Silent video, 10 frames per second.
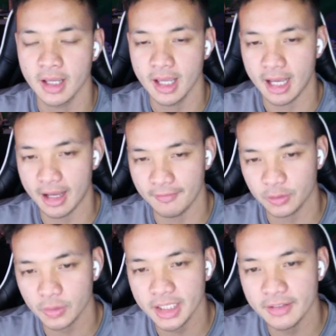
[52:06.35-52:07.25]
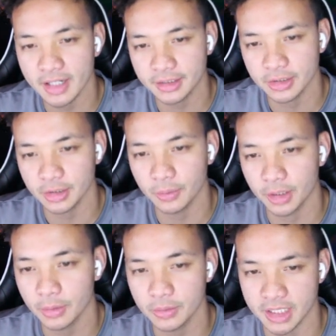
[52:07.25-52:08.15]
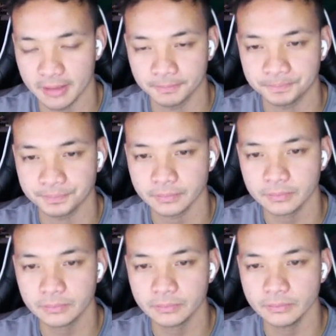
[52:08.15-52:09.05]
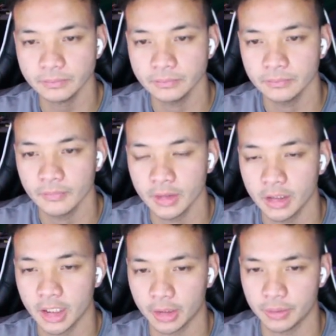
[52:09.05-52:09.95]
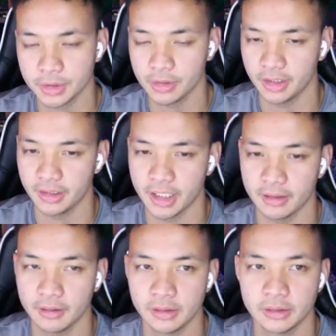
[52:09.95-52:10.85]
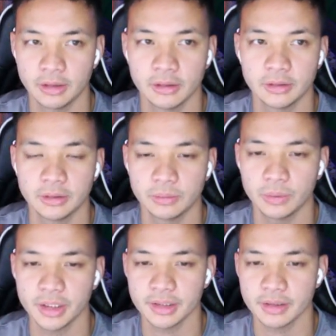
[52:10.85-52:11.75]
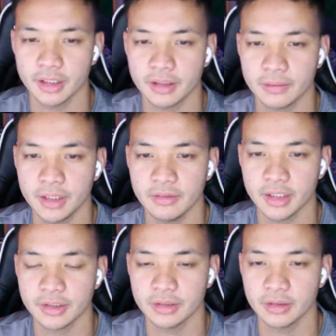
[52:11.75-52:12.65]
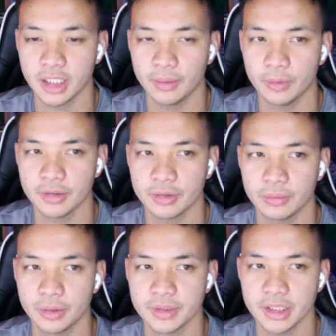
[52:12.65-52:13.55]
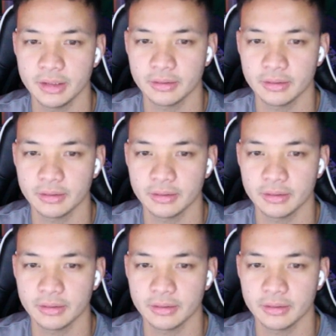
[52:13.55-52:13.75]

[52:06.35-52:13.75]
A 3D vector you want to rotate, not a quaternion yet. What a 3D vector I want to rotate?